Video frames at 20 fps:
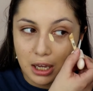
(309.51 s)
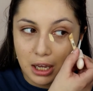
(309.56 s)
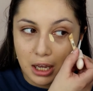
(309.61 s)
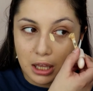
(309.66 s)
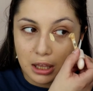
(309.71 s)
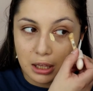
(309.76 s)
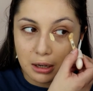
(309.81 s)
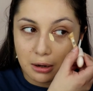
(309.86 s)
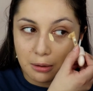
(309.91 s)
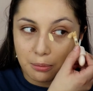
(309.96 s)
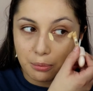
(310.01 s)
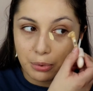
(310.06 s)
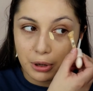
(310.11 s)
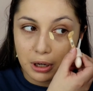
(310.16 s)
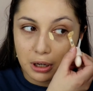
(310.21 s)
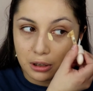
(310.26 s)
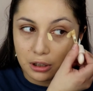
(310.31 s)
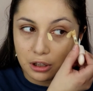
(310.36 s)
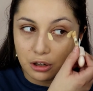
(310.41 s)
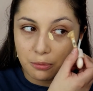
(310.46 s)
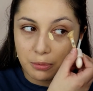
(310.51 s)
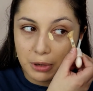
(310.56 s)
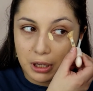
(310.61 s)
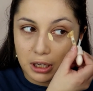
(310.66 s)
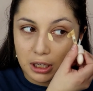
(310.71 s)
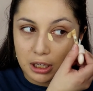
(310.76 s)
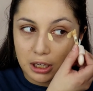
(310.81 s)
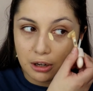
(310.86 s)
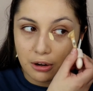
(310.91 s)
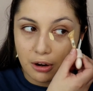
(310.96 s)
and then put a little bit
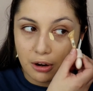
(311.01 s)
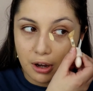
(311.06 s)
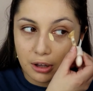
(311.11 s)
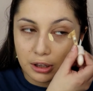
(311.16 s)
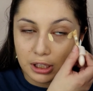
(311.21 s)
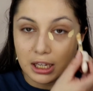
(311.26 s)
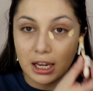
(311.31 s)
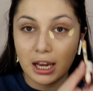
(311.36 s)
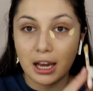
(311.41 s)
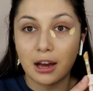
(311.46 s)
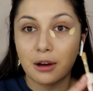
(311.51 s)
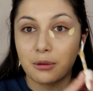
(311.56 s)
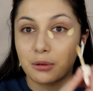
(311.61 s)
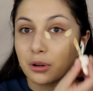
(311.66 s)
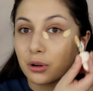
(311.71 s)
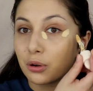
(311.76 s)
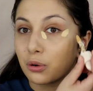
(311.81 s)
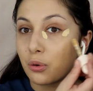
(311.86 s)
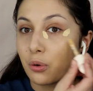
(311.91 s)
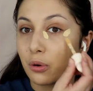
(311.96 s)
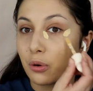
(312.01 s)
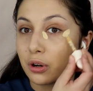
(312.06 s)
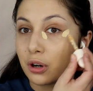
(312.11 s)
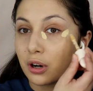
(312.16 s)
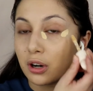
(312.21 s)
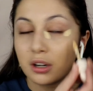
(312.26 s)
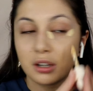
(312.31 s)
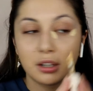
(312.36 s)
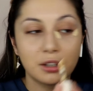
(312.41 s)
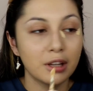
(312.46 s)
here on the outer
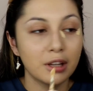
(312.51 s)
corner.